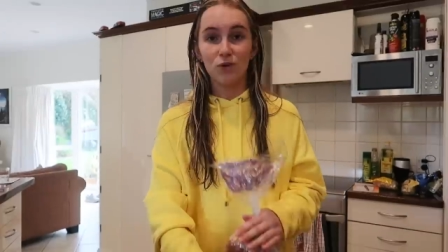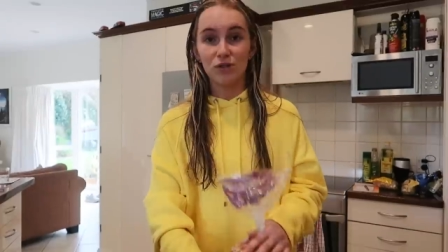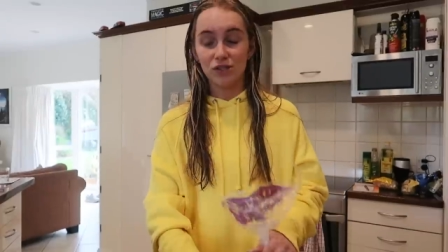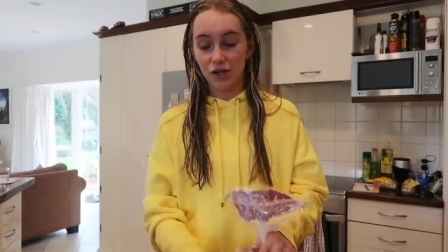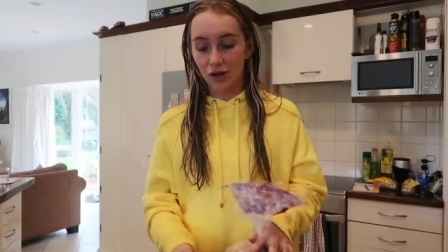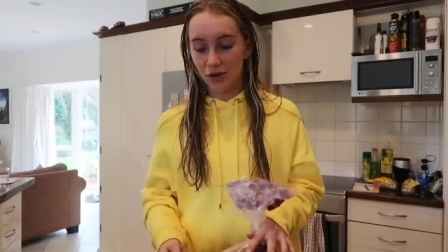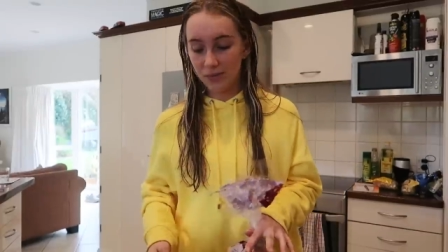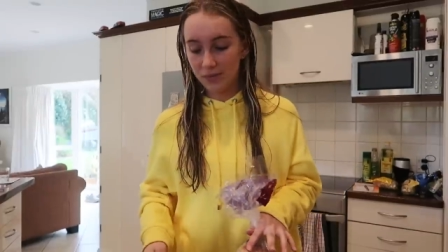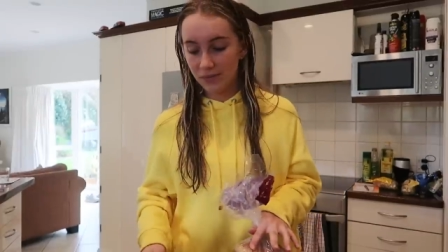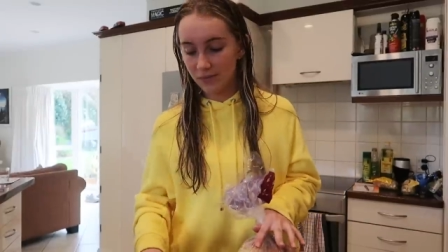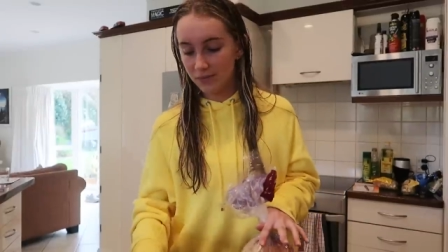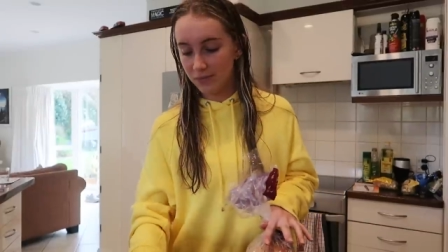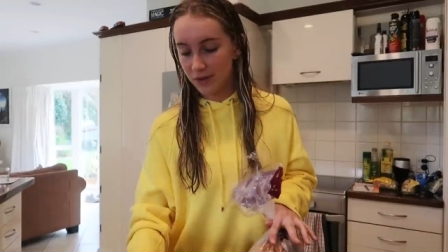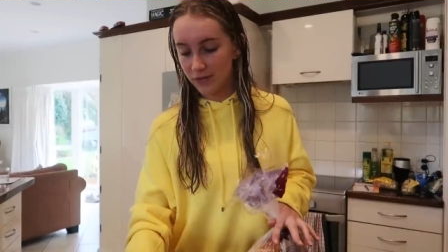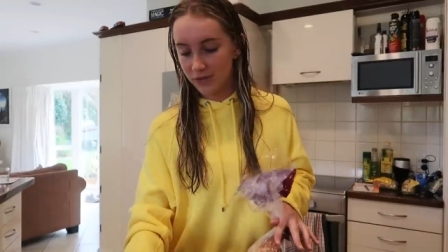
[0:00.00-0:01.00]
Also,
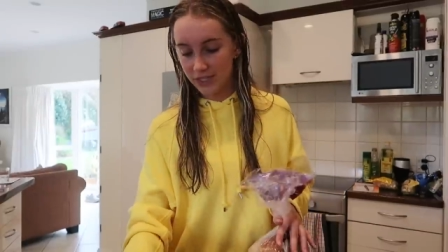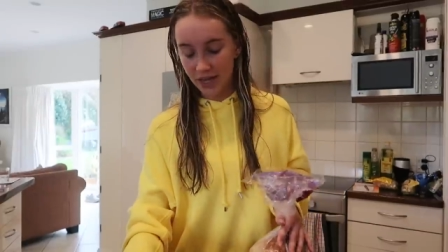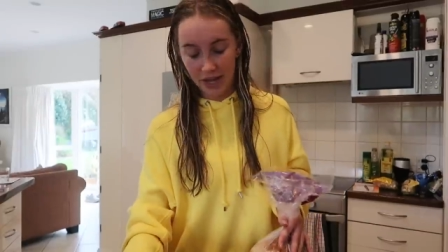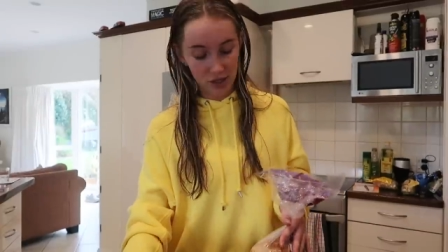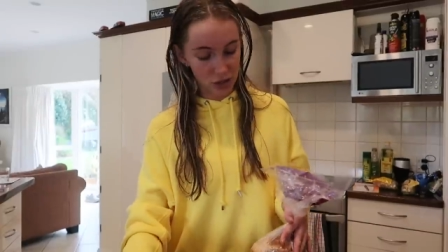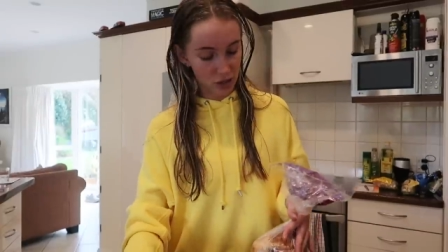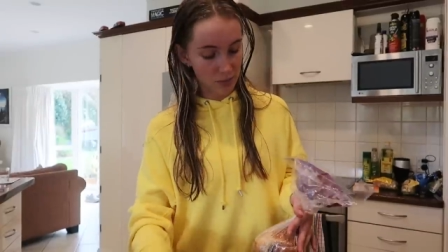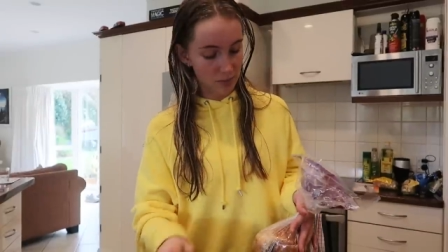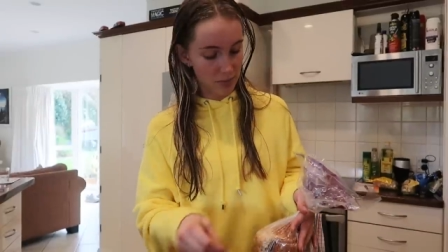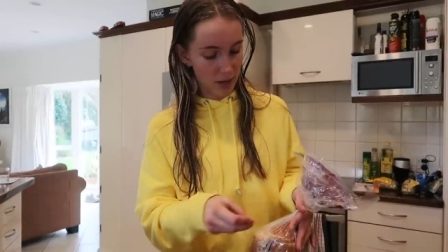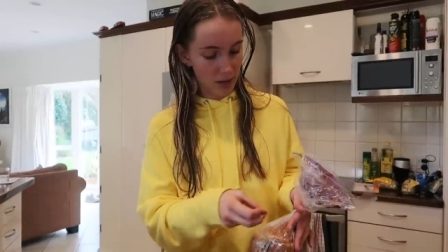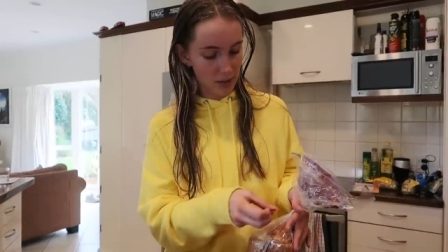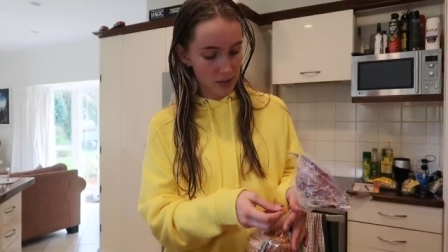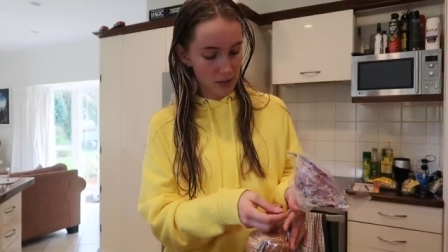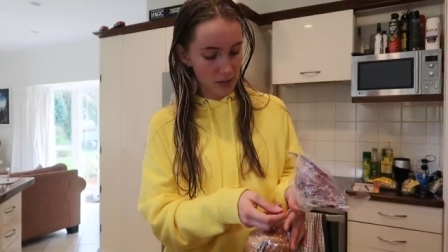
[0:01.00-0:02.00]
bit of a tangent,
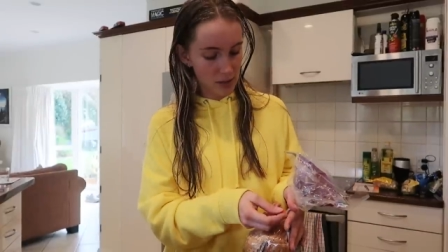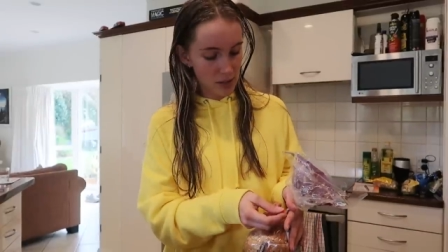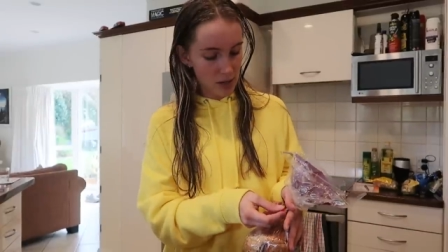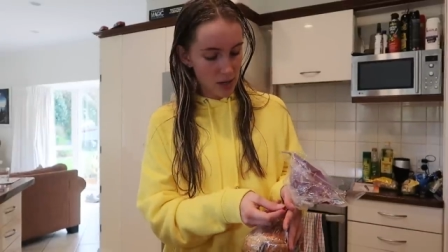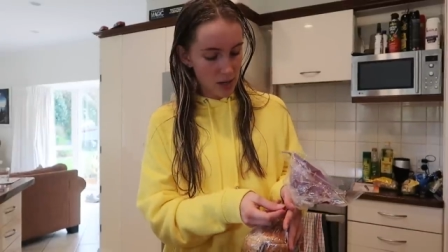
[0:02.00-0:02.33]
but